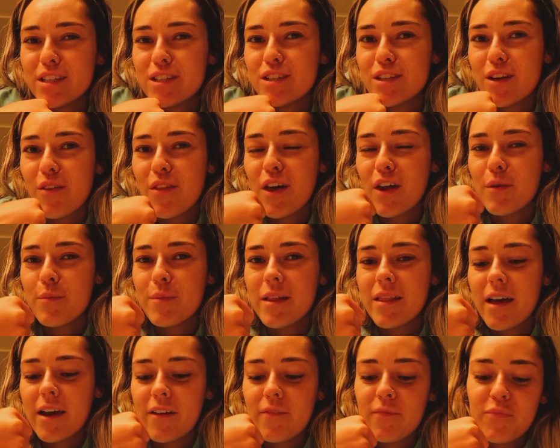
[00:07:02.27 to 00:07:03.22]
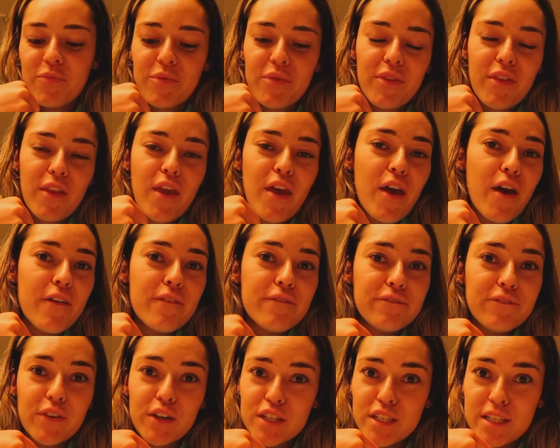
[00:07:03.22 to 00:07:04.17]
So that'll be like
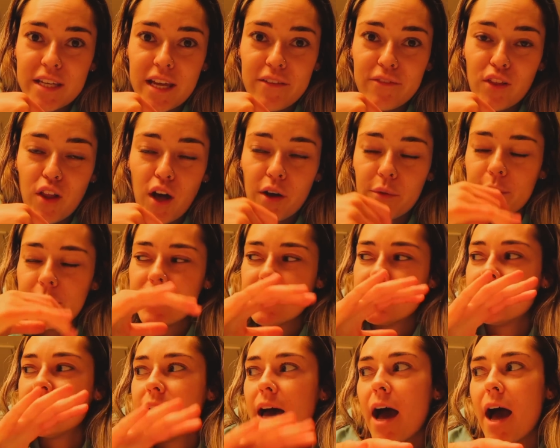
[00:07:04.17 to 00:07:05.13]
first day of Vlogmas.